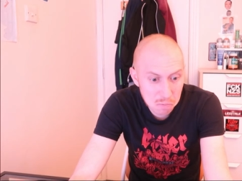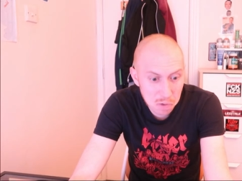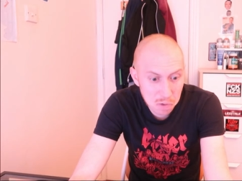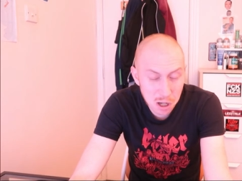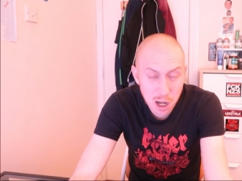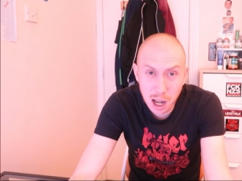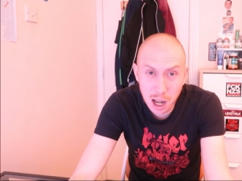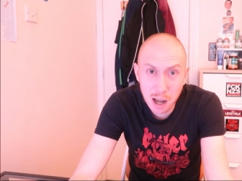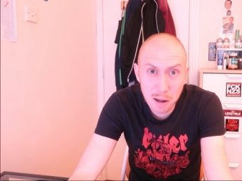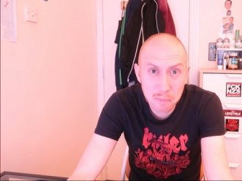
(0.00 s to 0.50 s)

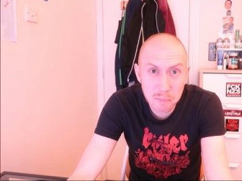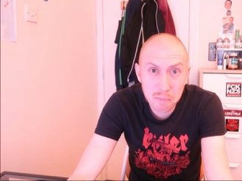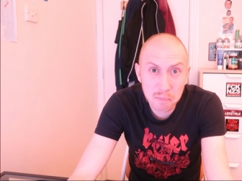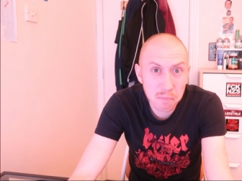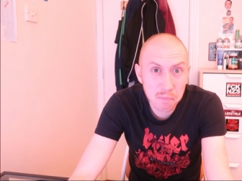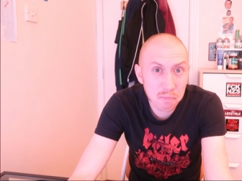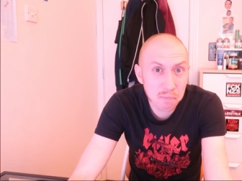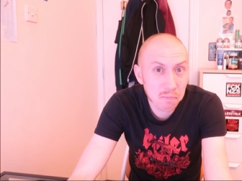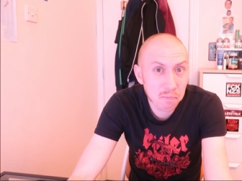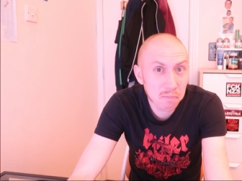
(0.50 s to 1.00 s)
Yeah,
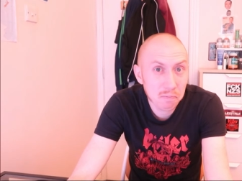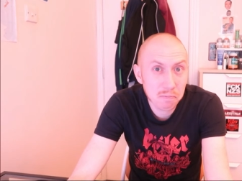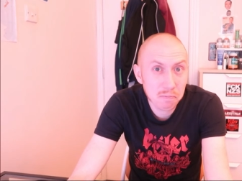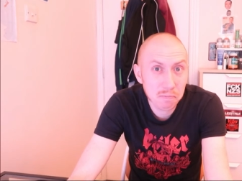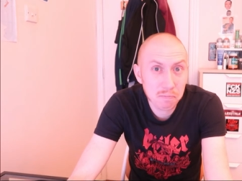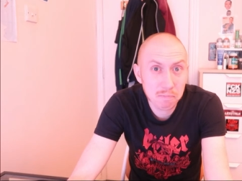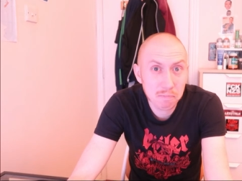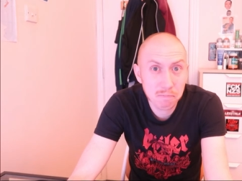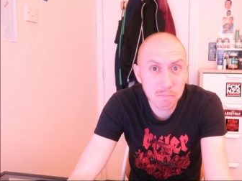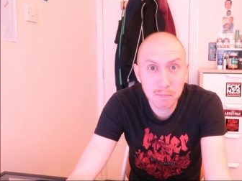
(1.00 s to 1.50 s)

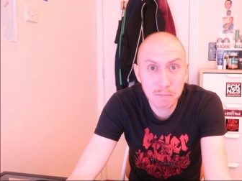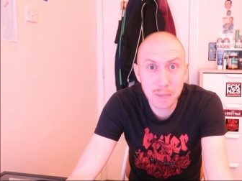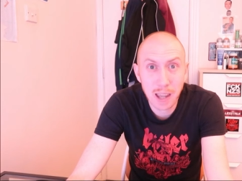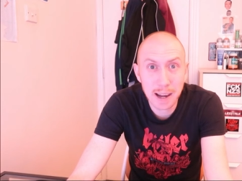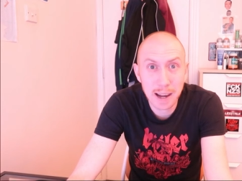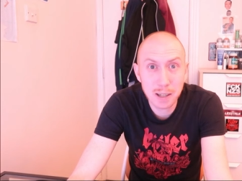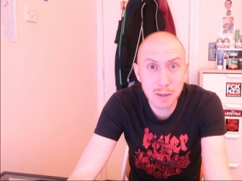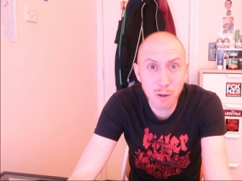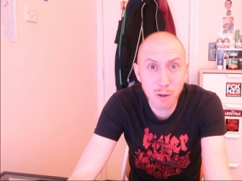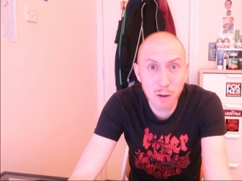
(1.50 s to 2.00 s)

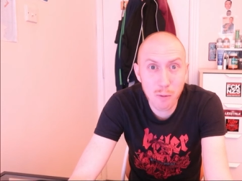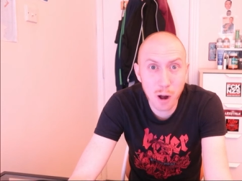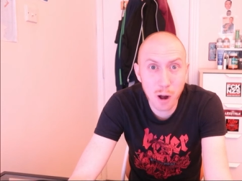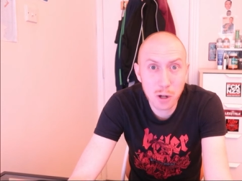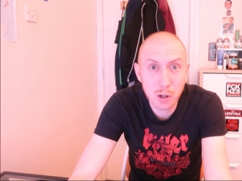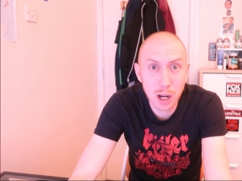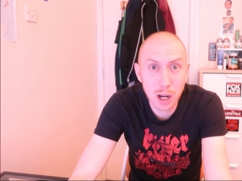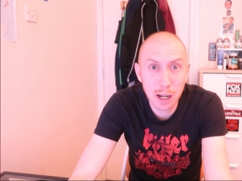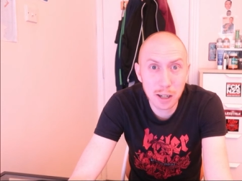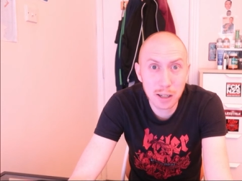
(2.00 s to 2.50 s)
thanks for
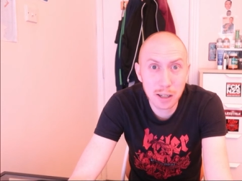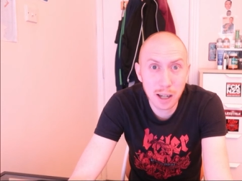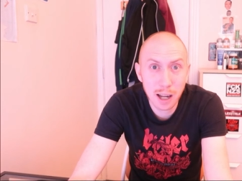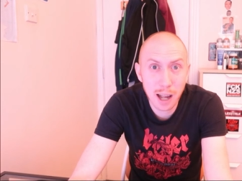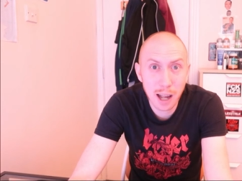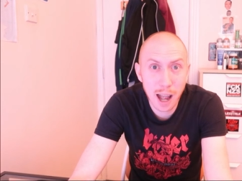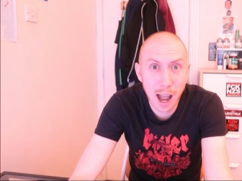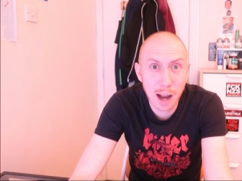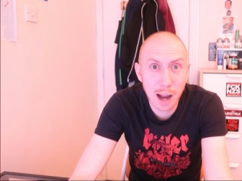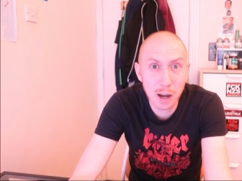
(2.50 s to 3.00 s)
watching.
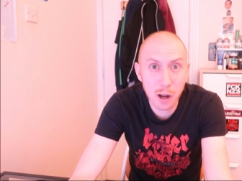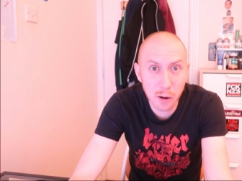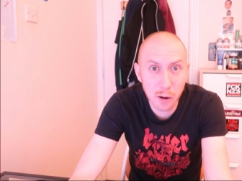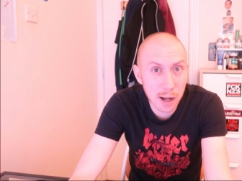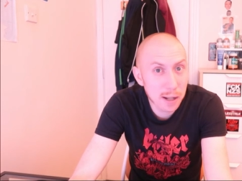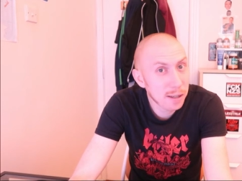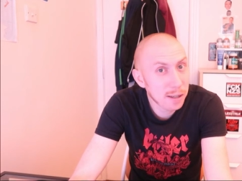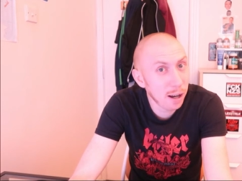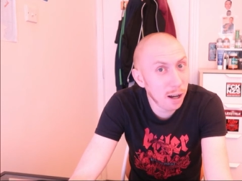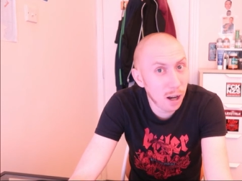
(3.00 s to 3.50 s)
I know
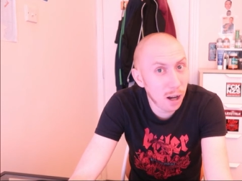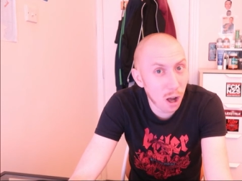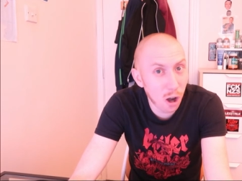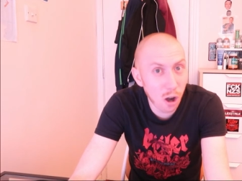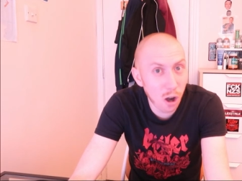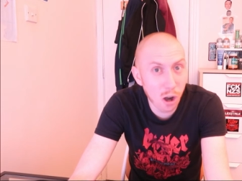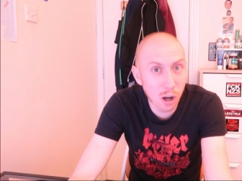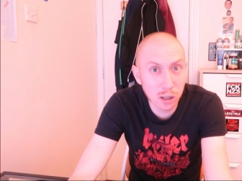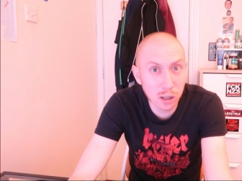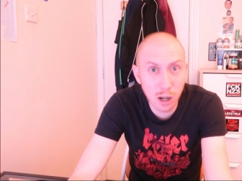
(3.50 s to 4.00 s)
it's a
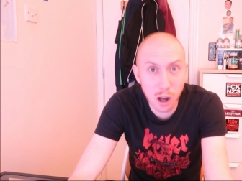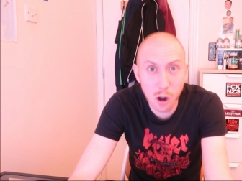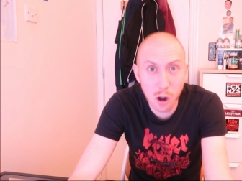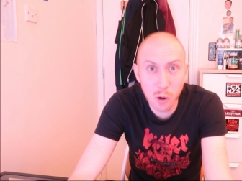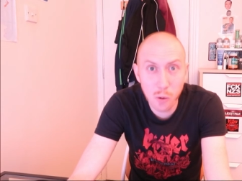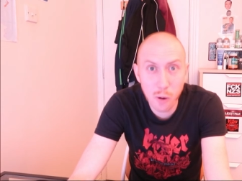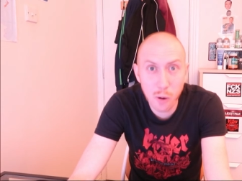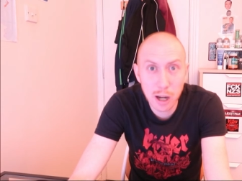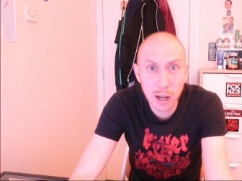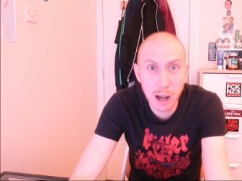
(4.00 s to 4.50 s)
long
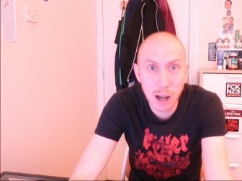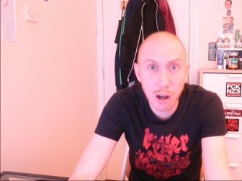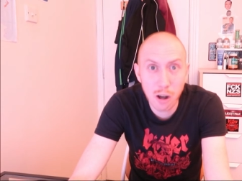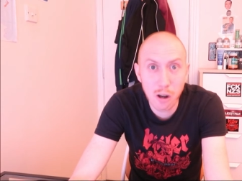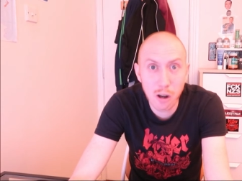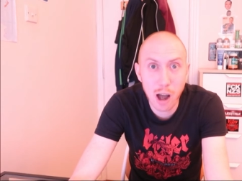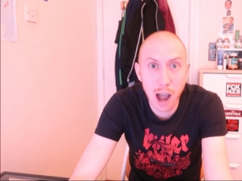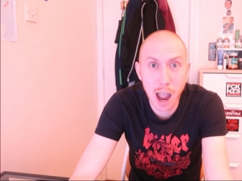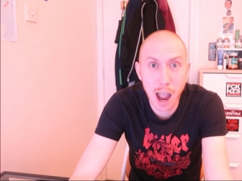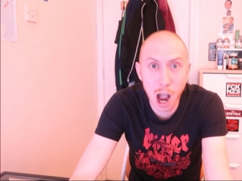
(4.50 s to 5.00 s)

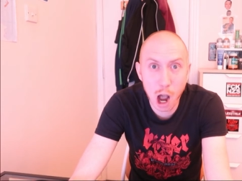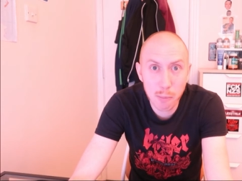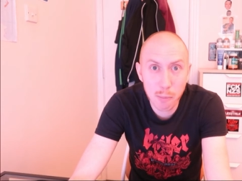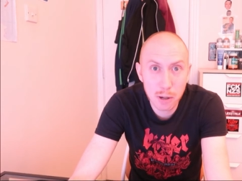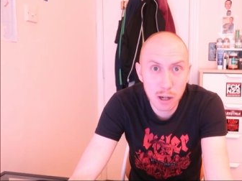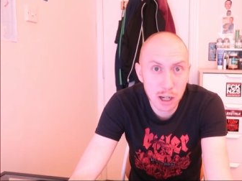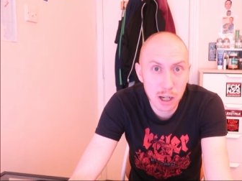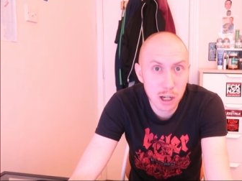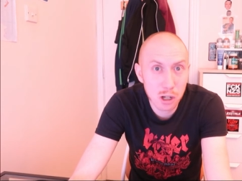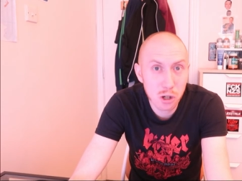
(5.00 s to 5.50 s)
video. I
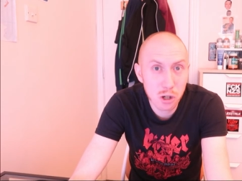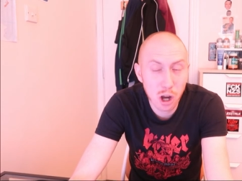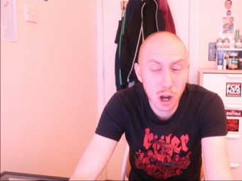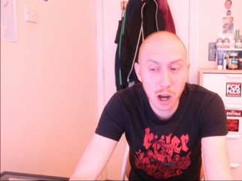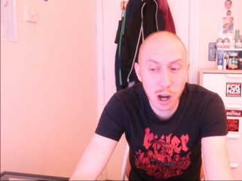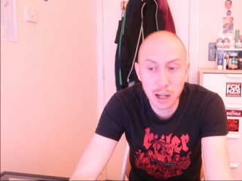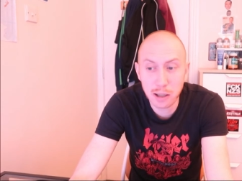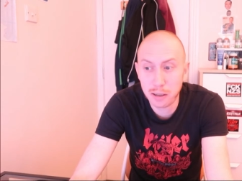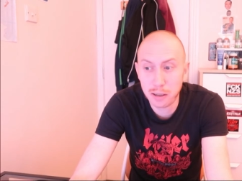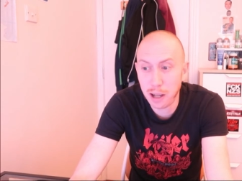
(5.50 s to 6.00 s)
hope you
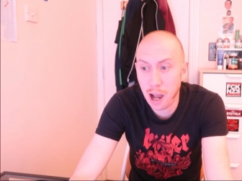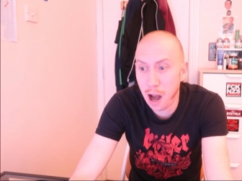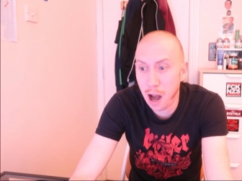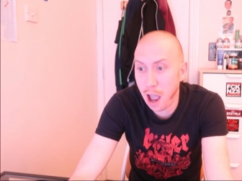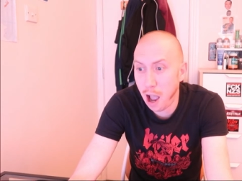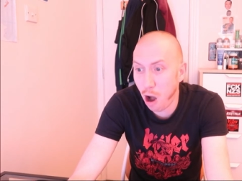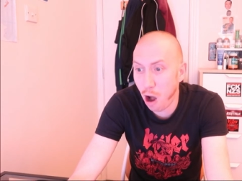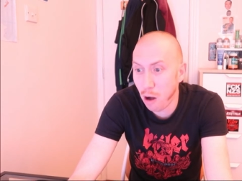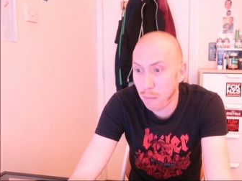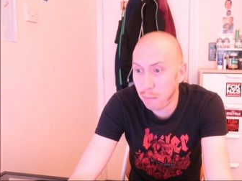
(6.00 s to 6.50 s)
enjoyed and
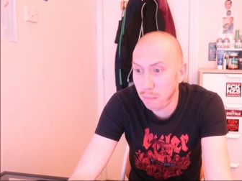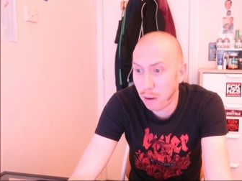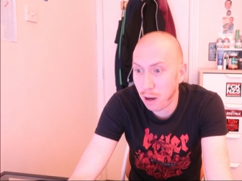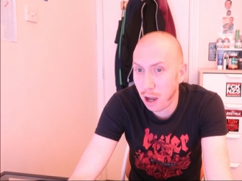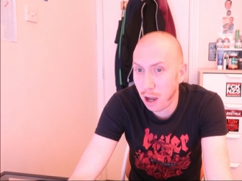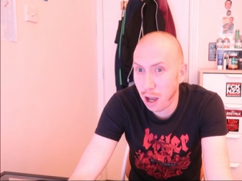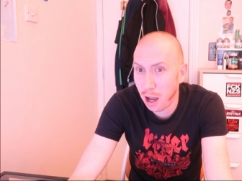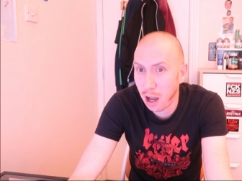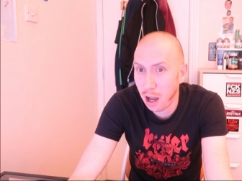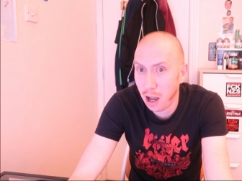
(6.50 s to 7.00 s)
I
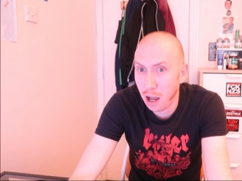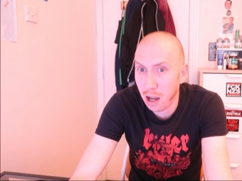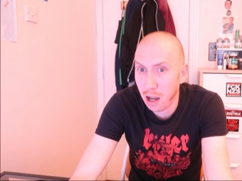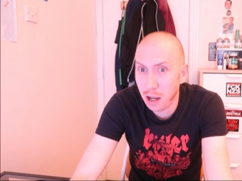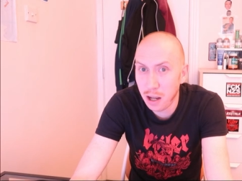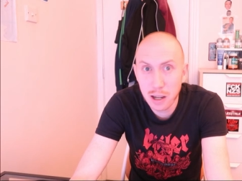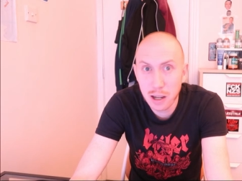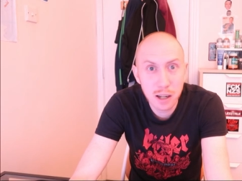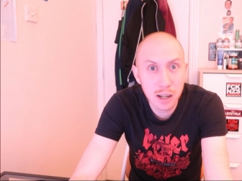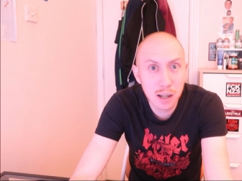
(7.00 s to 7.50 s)

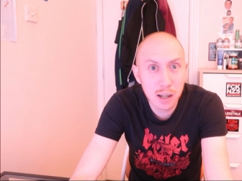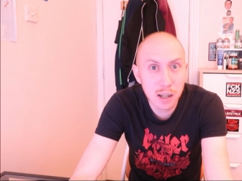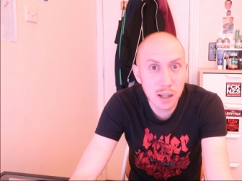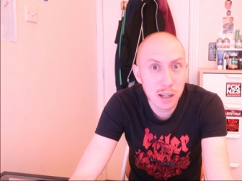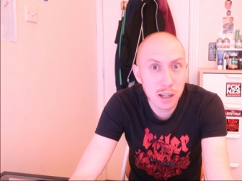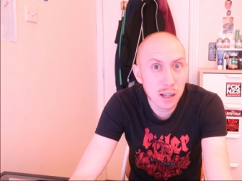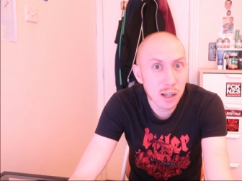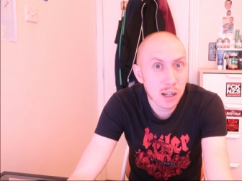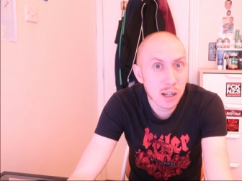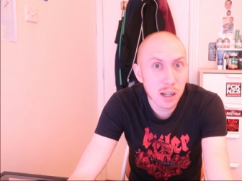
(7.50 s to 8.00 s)
hope
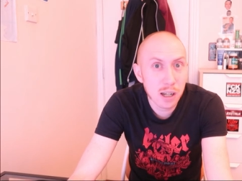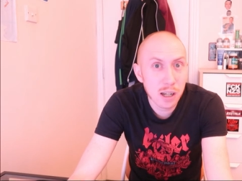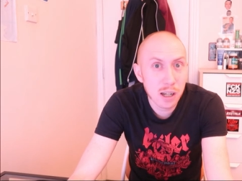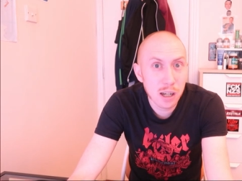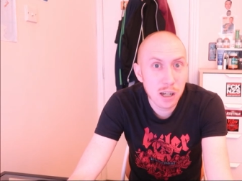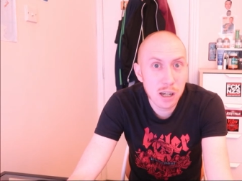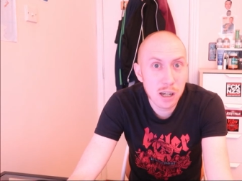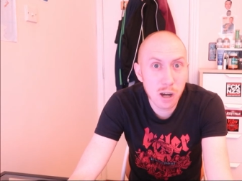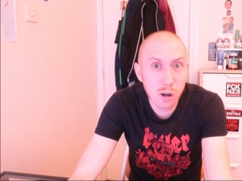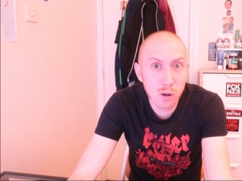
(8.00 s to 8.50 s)

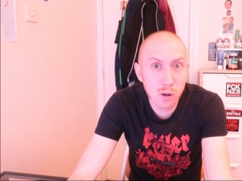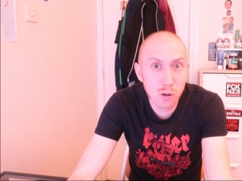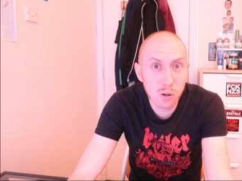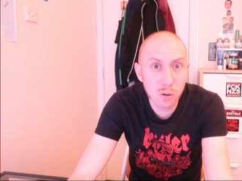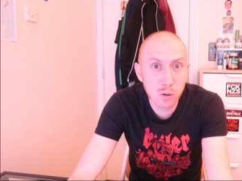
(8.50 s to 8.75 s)
you